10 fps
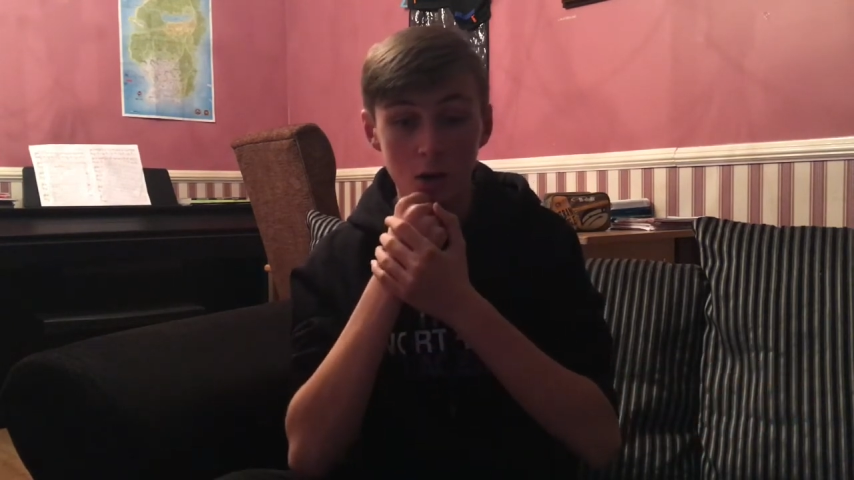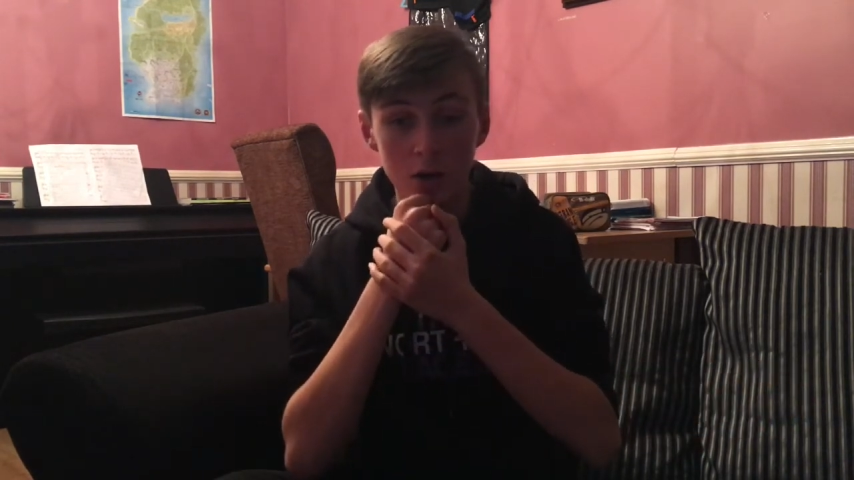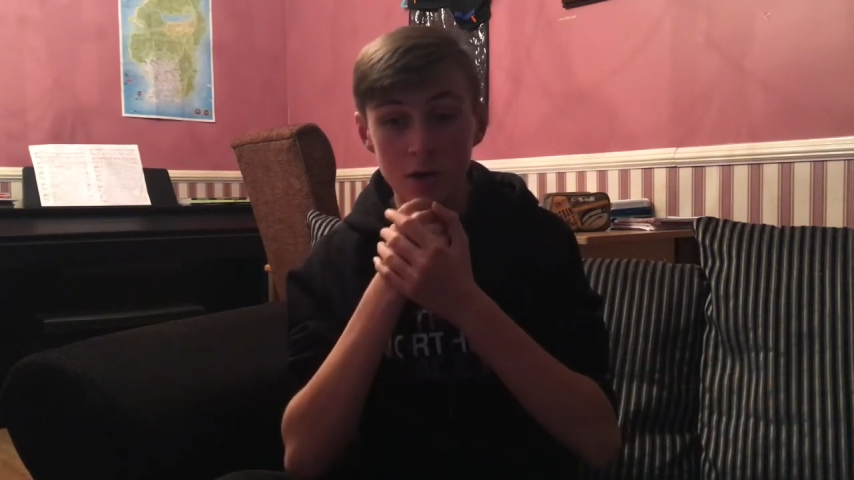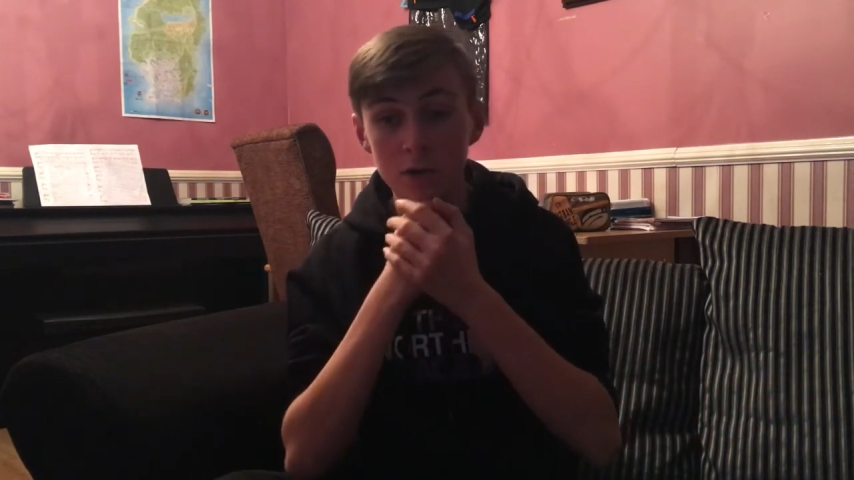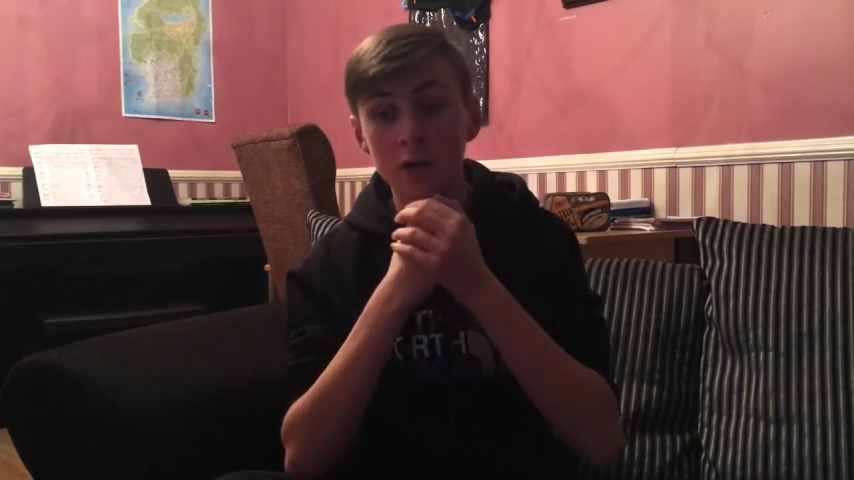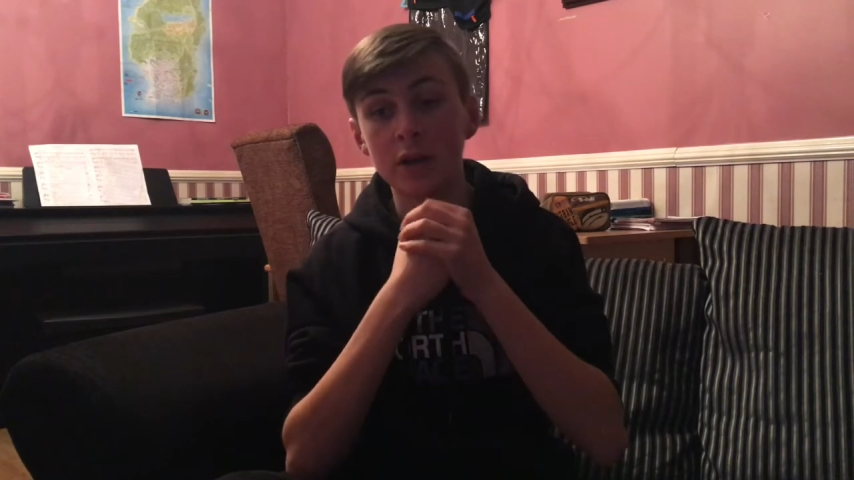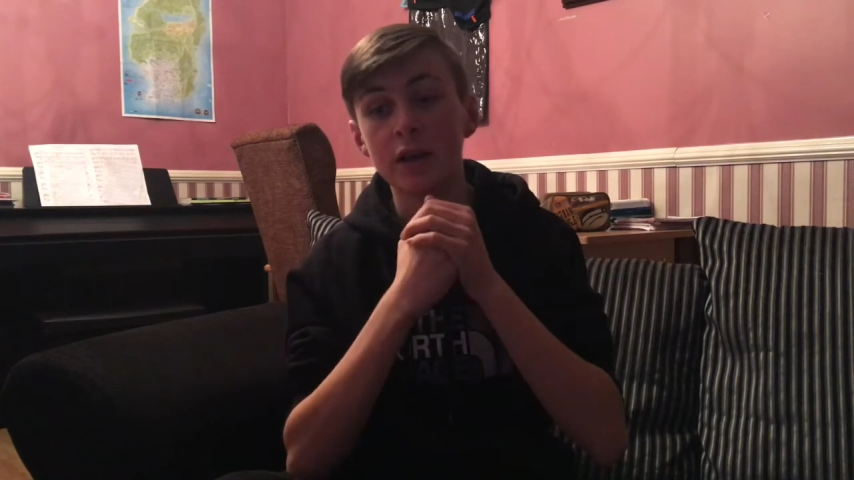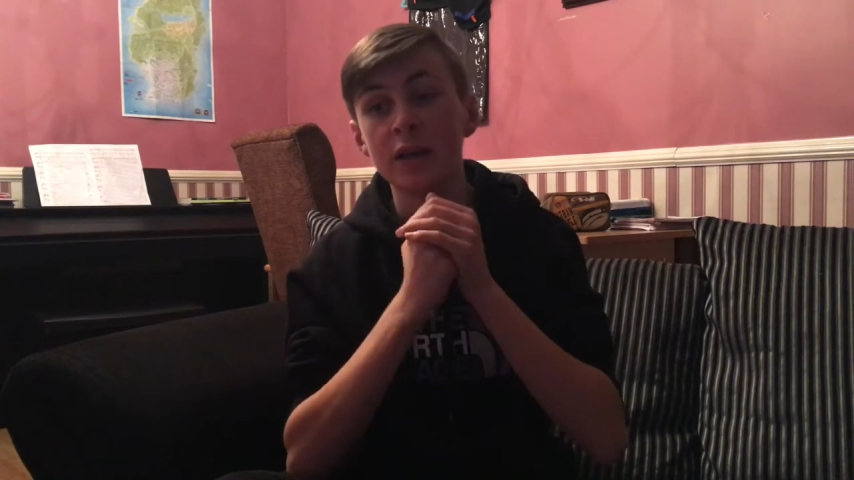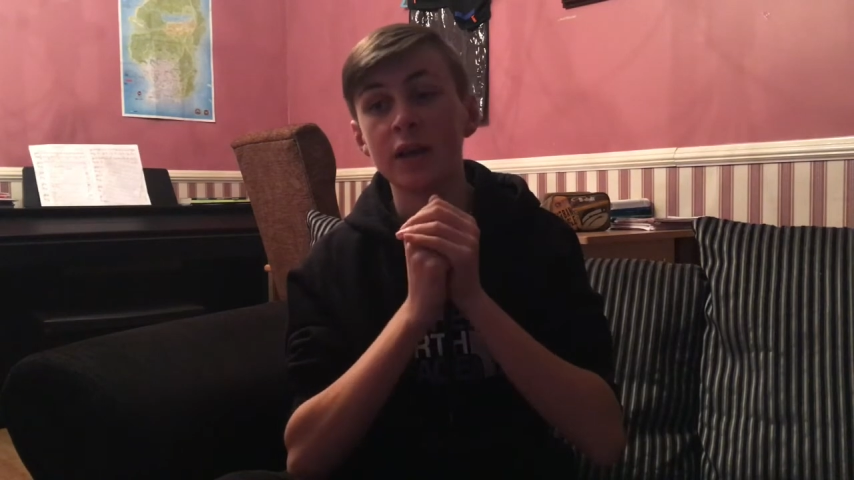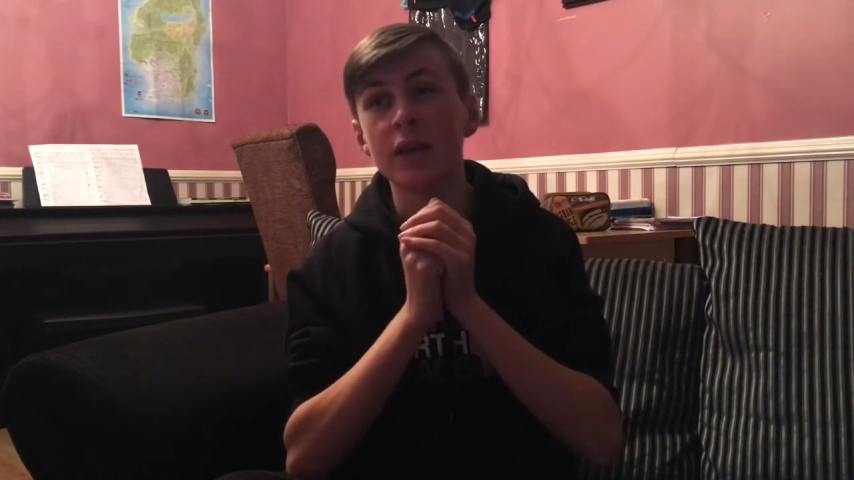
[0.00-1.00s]
I got it
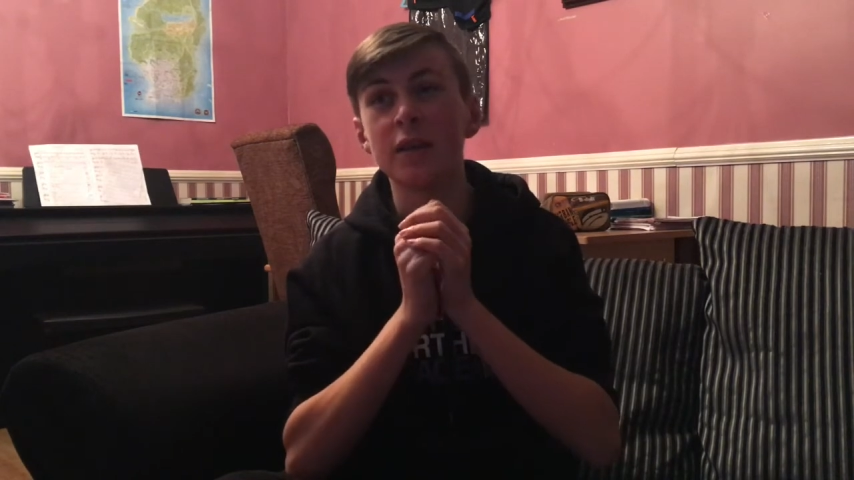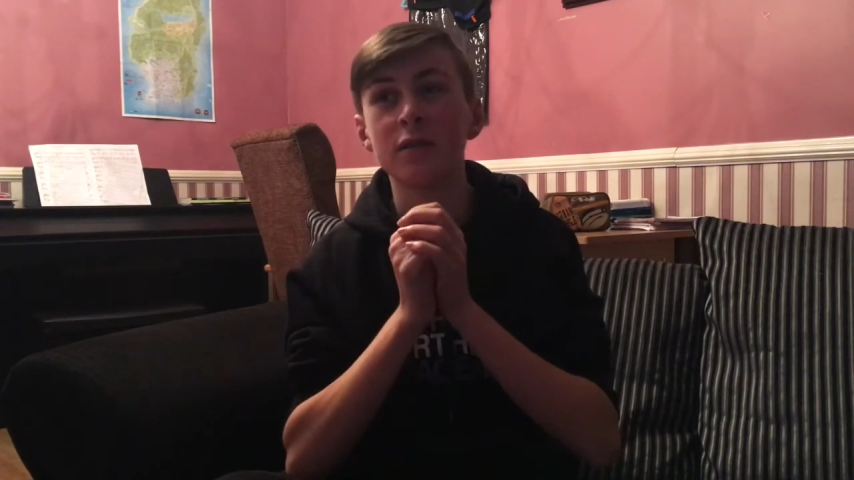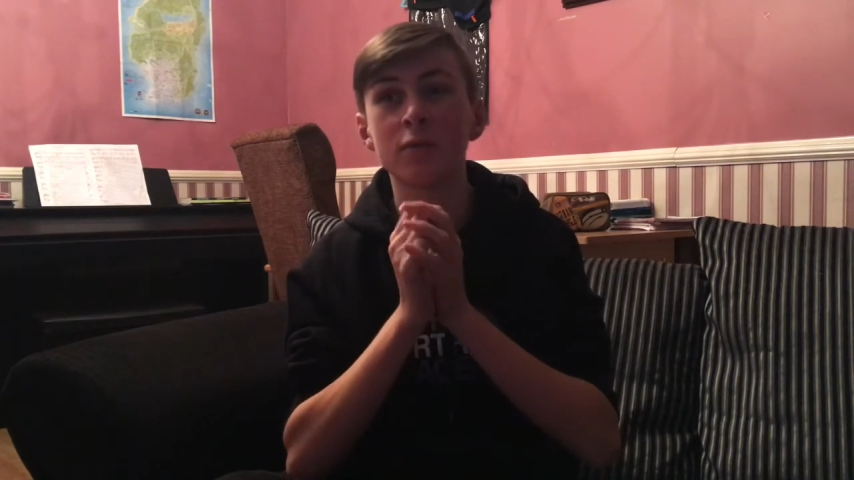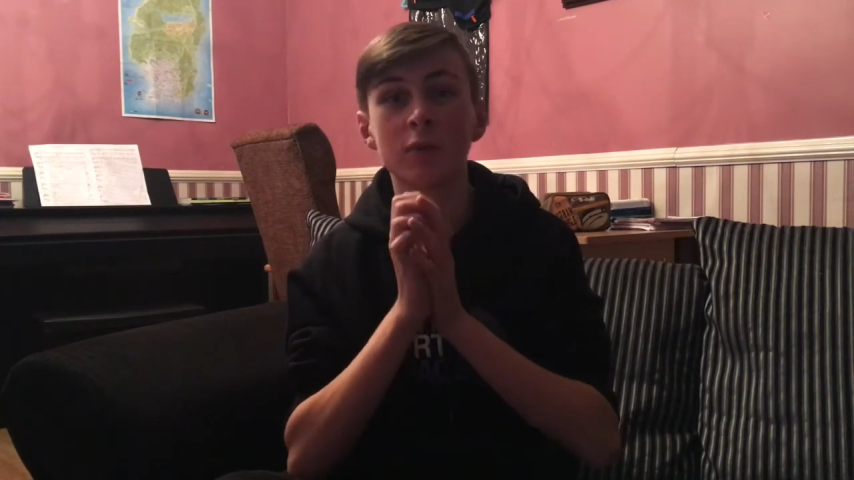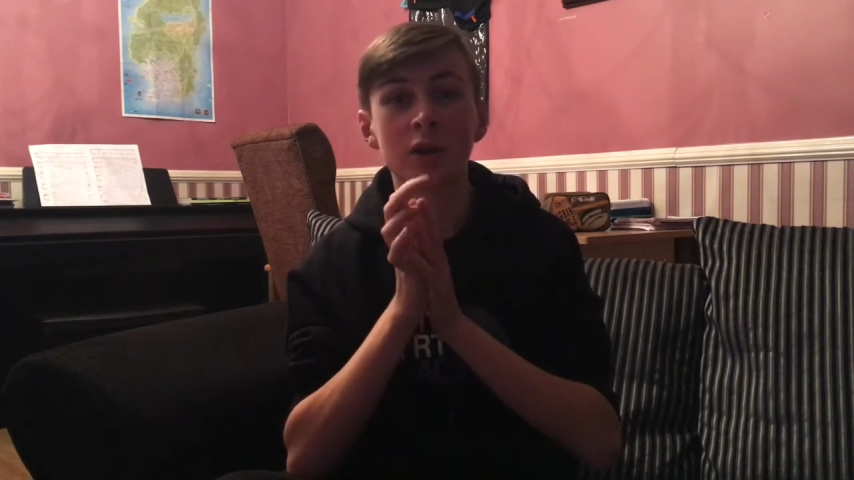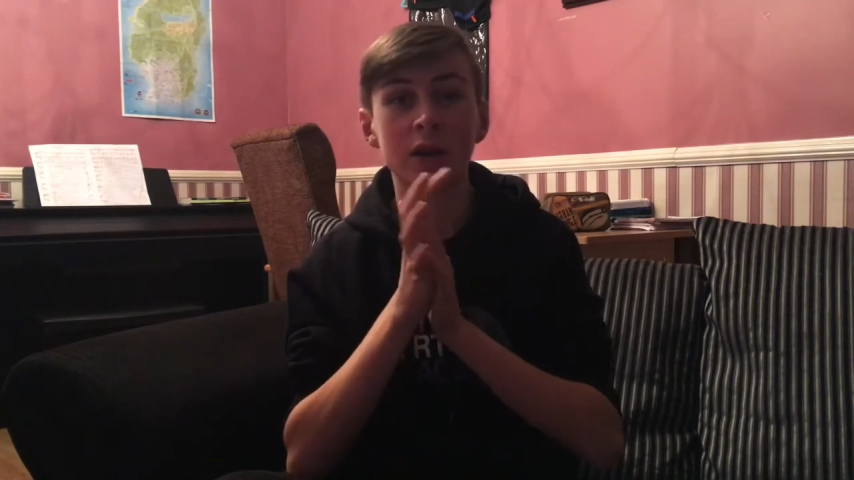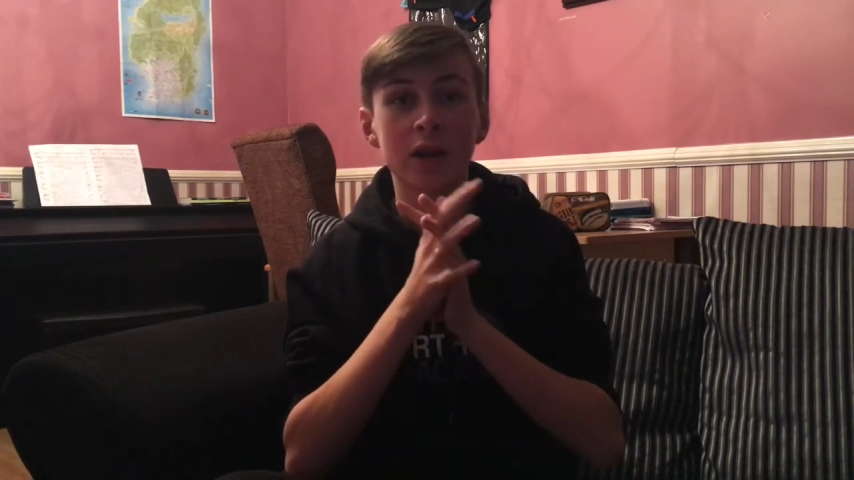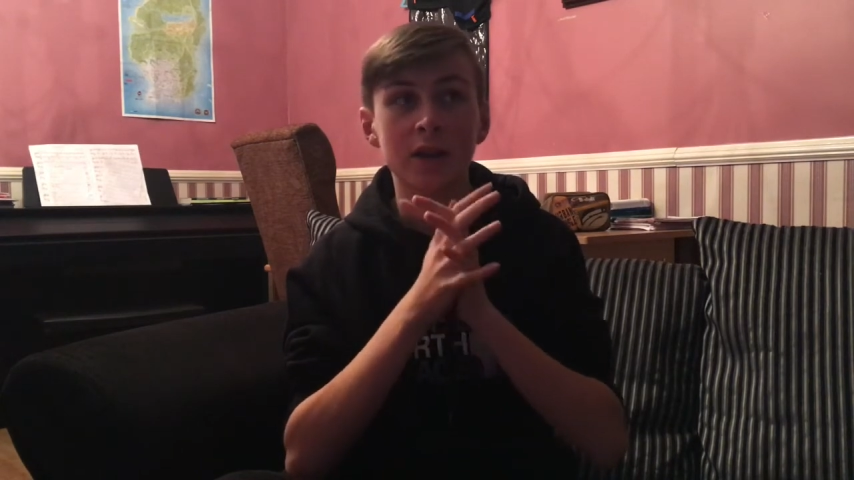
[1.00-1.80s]
in where did I get it?